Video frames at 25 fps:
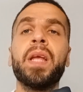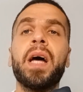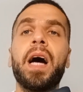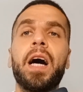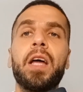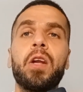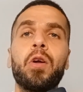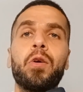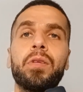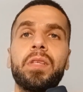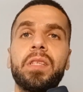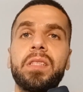
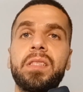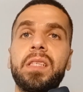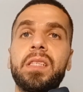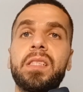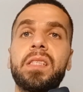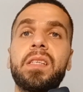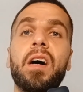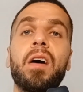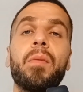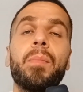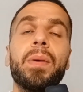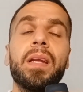I know this is
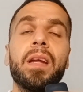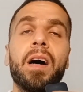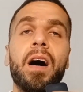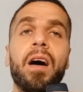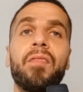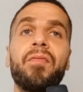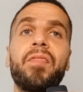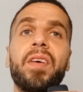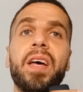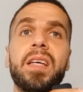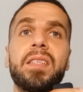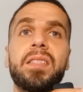coming
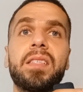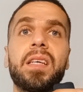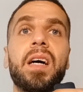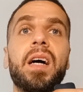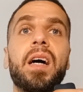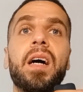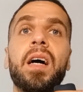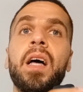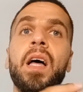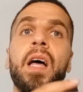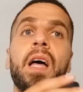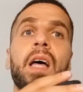off as
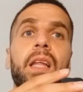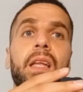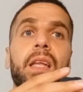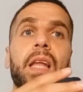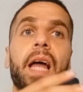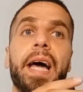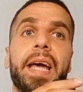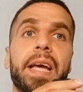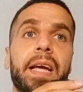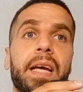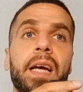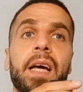a
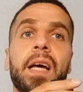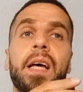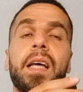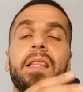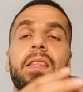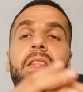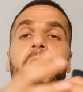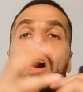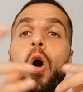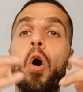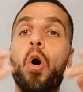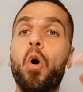like
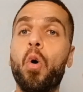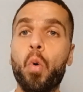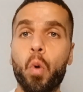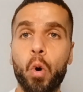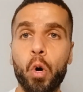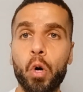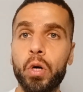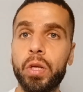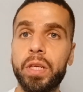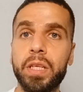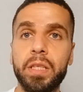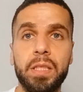the whole
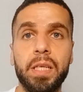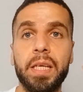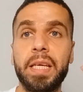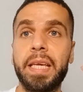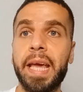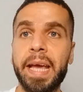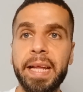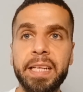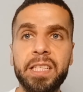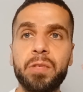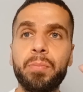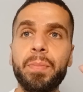world is
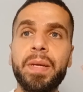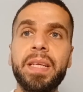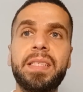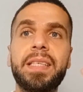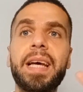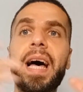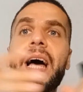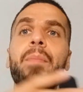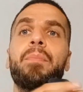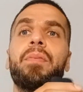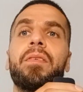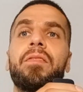against me
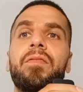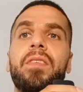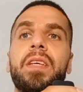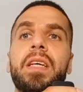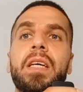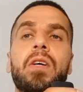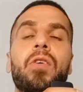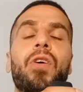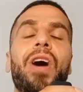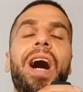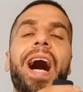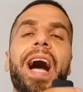type of
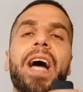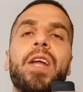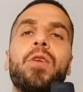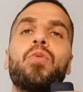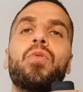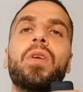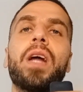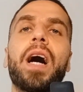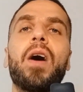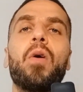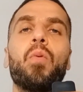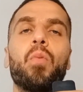deal. I do
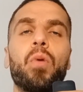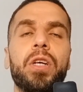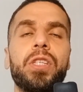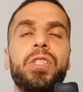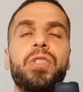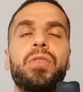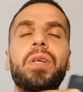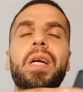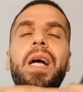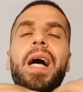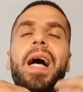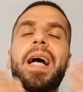not
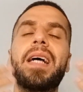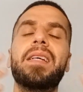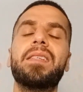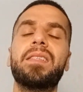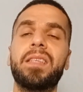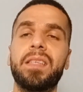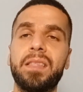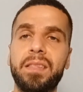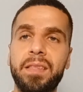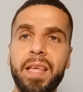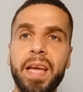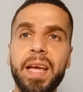want you guys
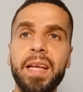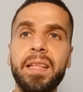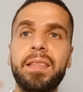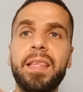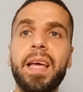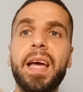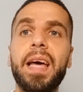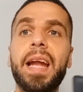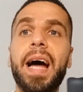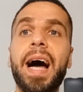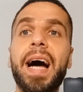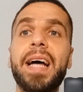to think
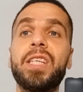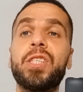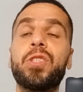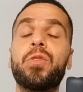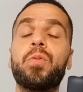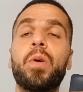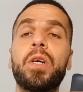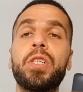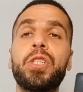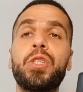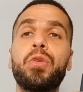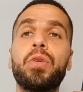that. I just
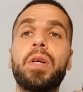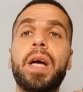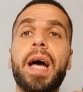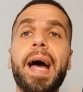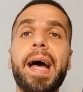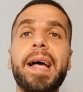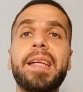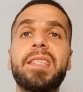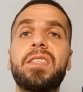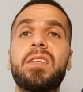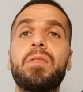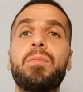want you
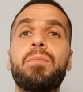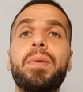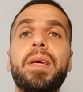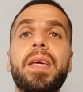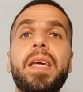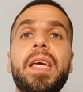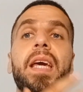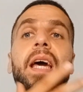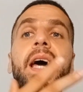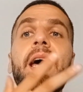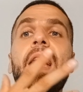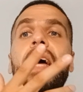guys to
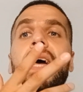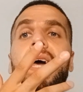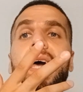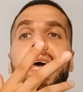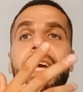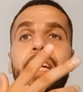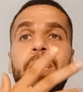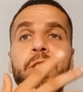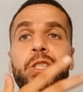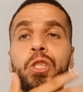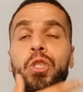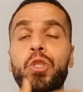be
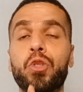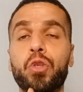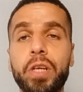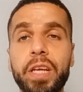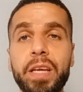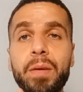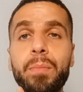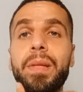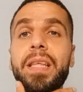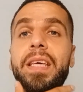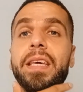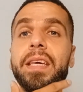
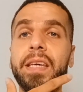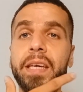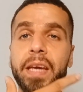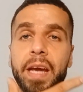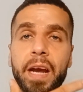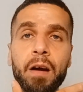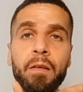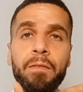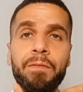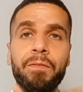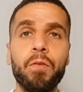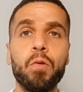extremely
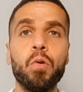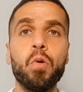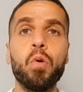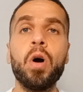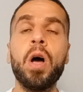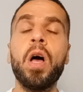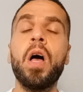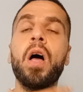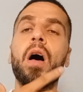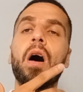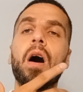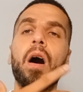
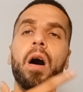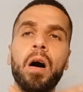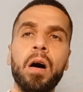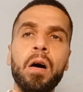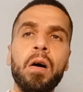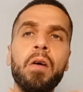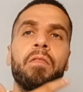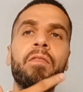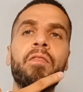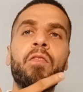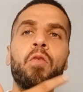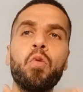careful
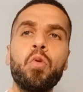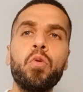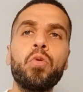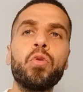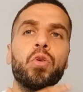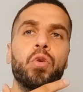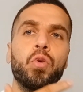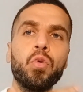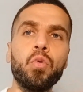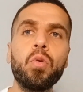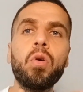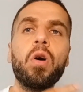of who
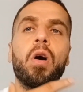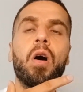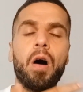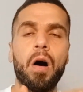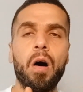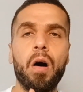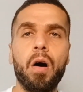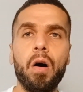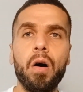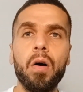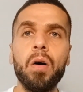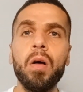you
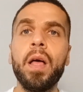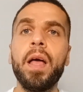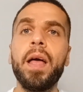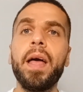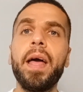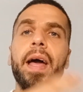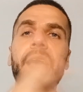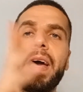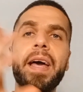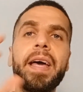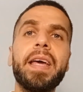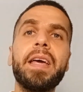call
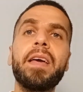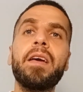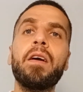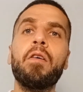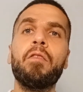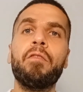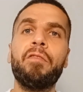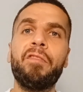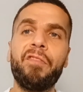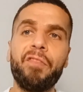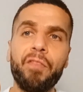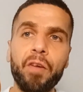a
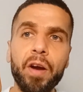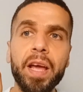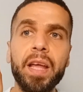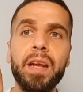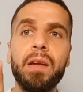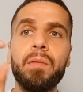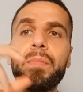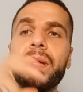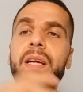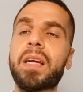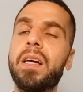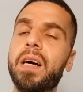
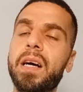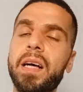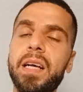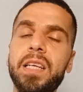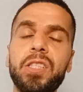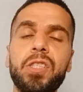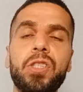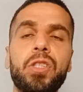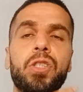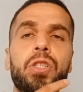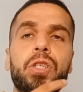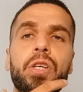friend
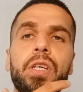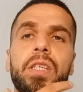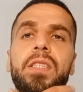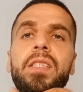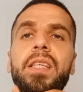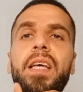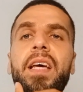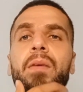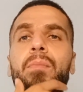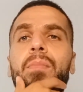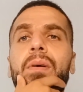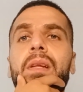because
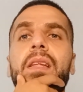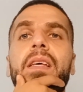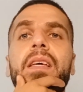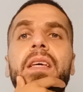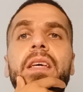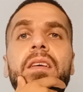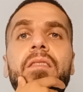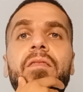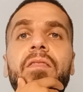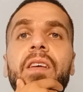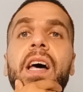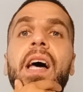trust and
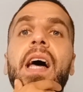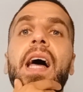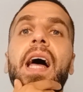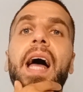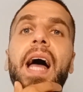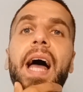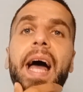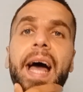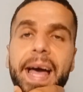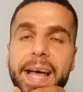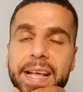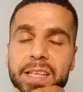believe
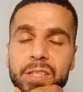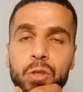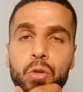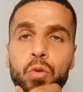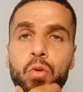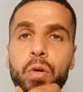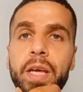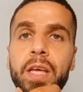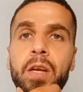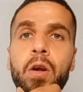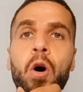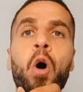as
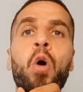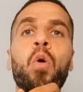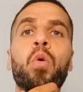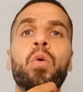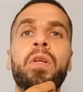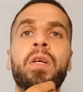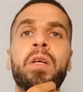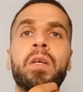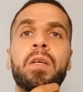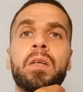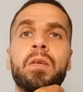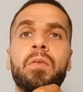you get
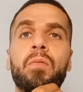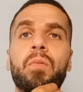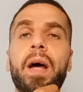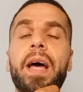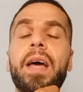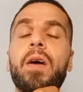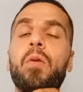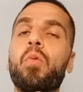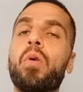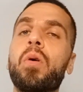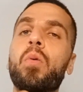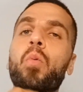older,
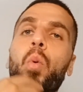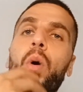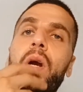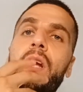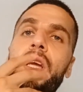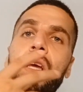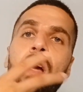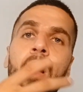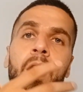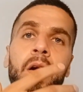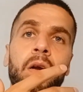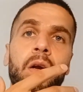right? When we're
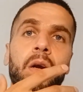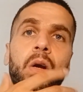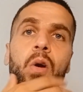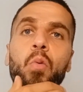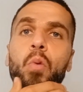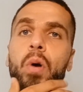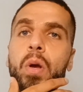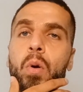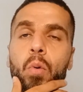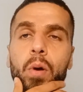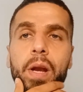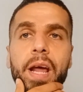younger,
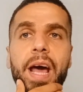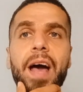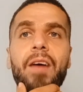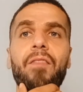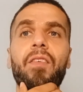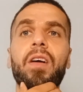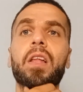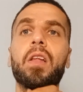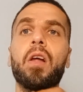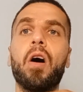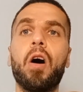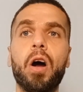we want to have
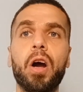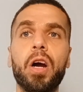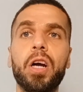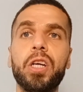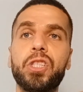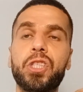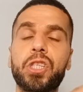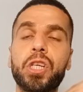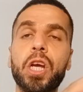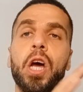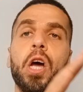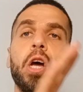a
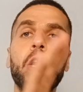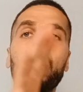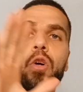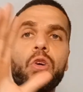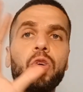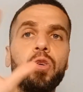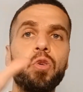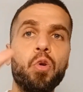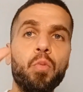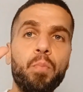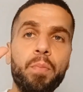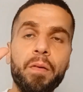large
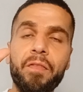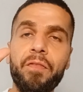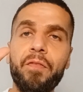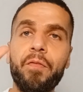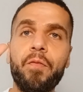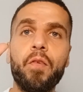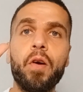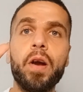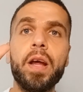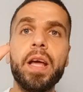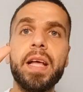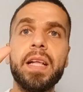group of
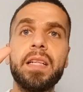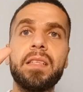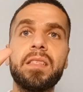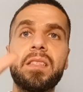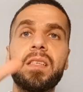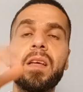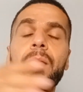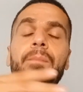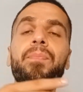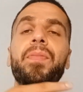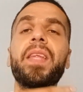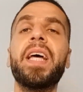
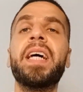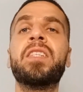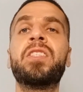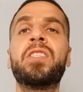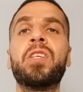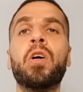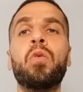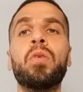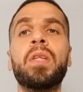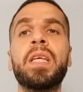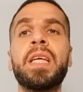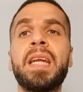friends.
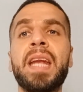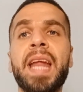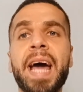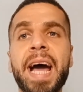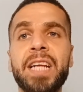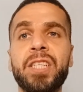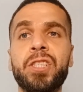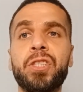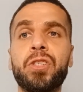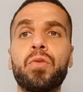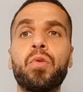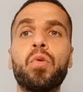It's only
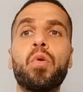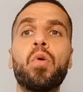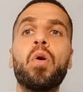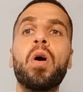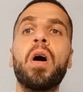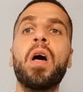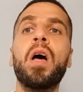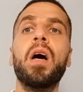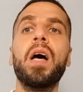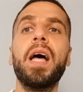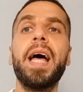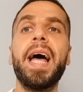
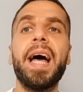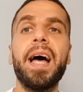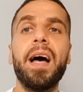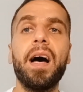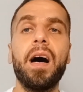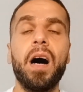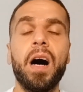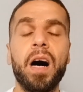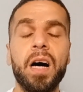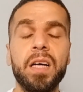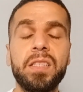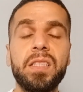natural
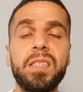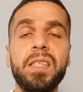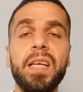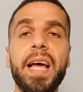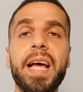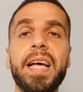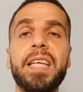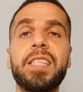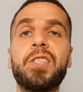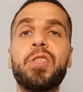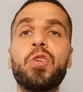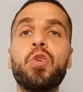us
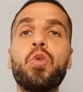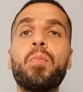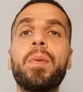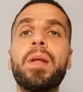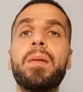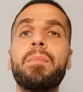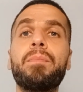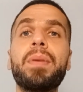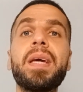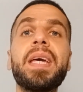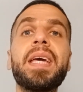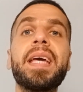as
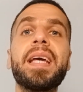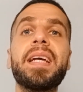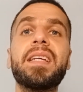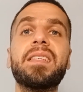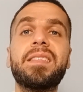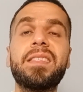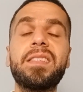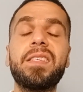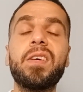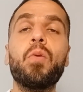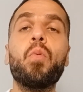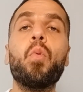human
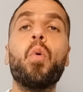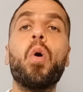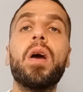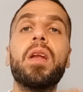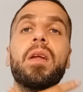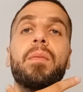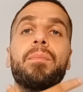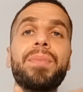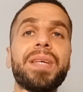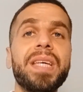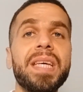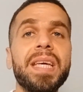beings to
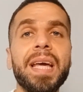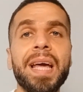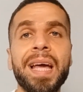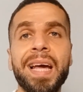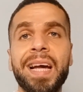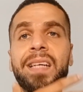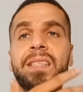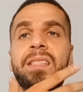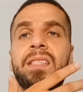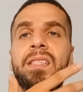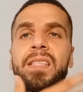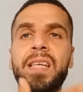want to be
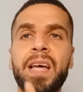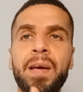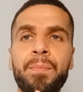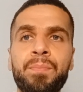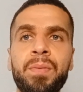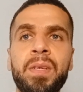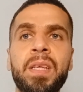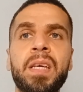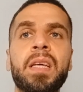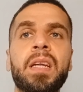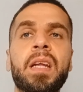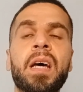
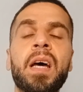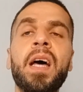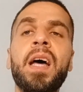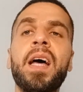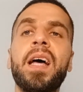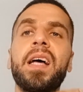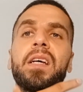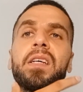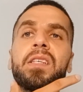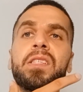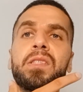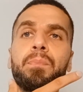accepted,
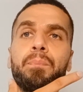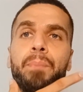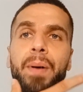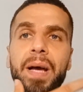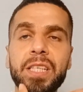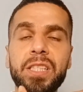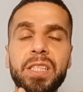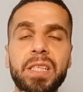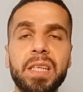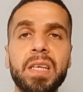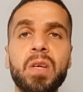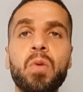
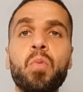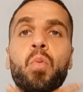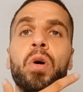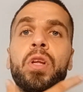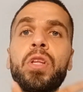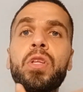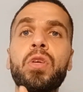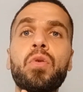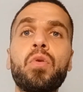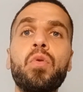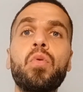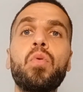especially
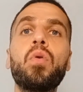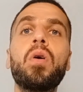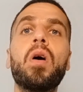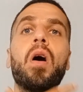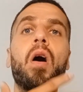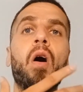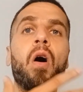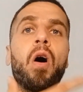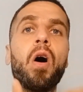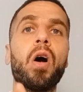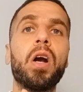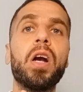when you
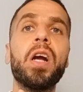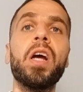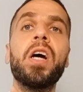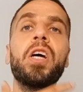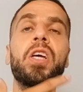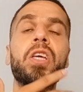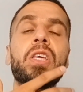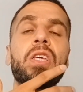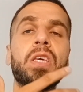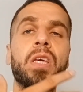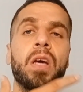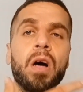
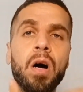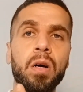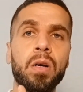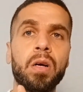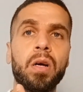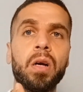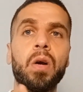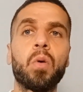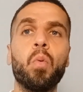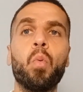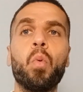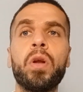are
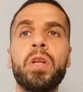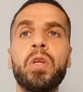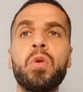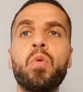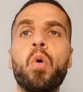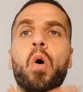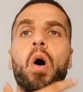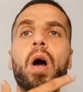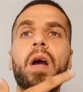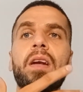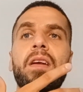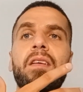younger, when
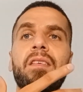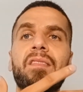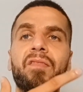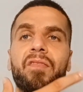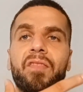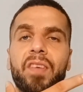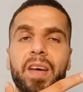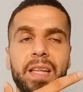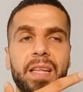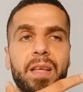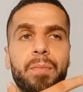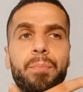you are
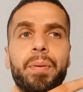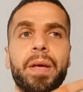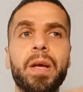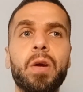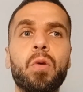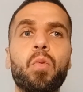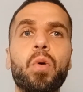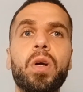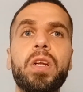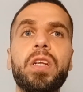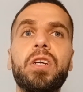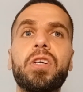
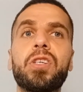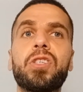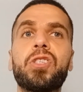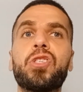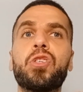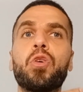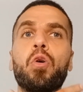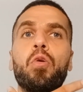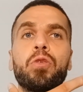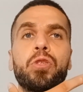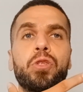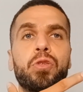developing, when your
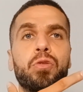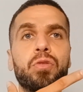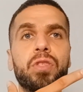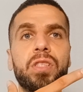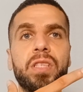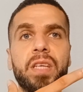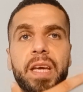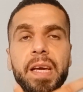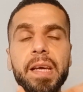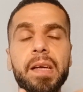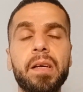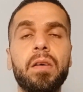social
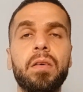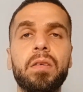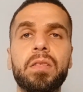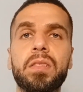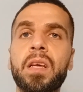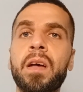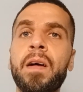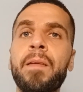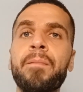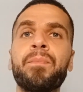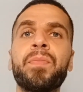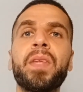
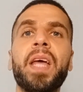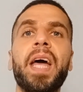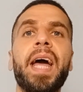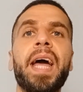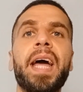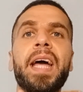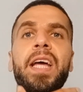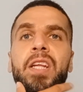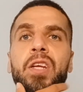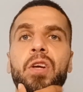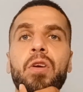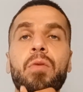skills
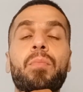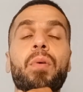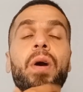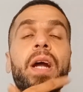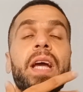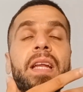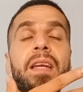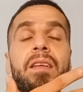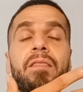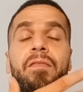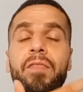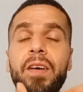and your
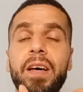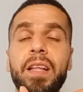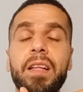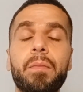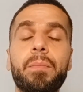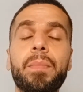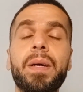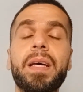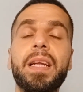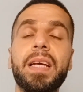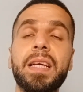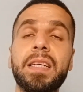brain
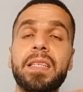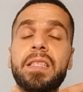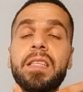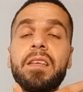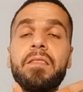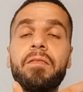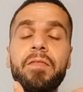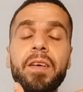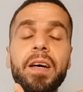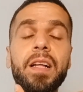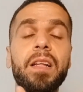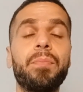development is
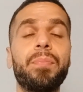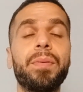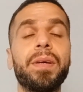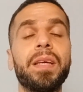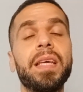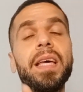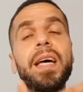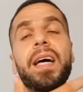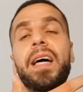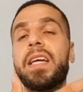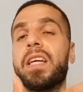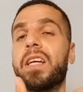
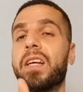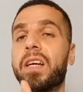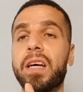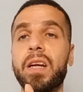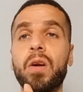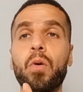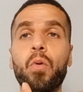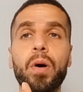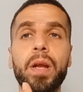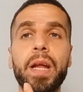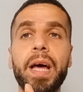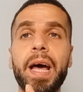developing. Yeah, you're
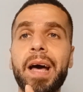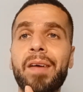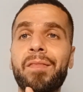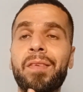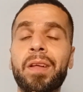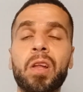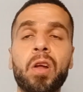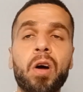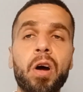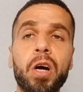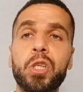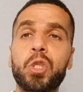going to want to have
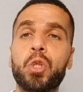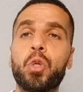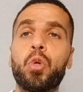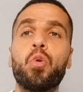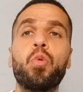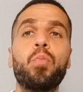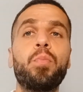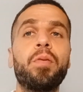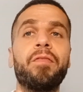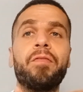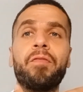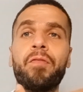a large
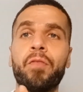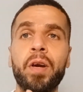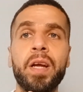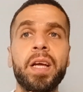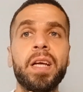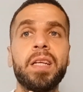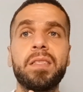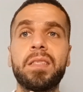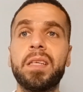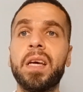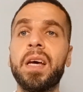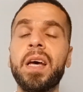group of
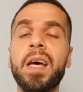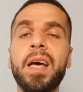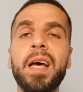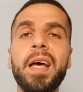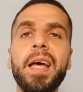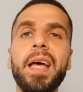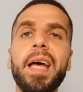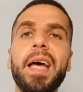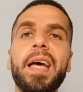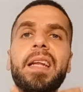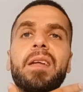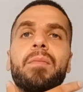friends
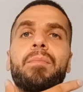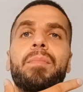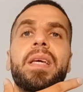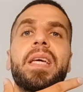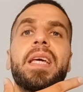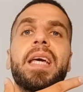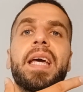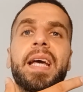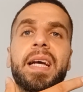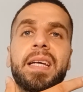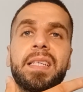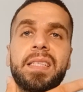and to
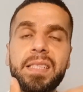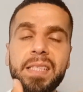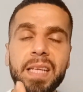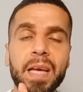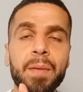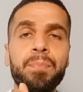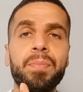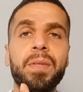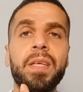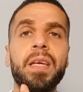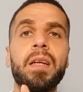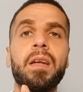be
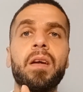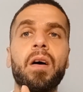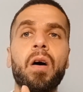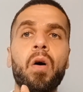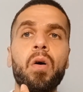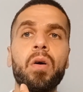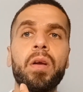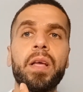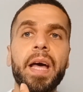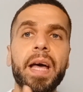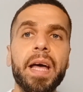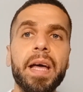accepted,
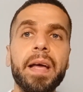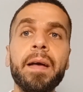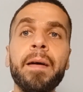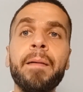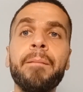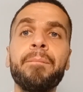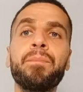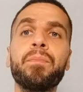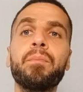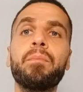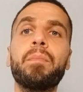okay?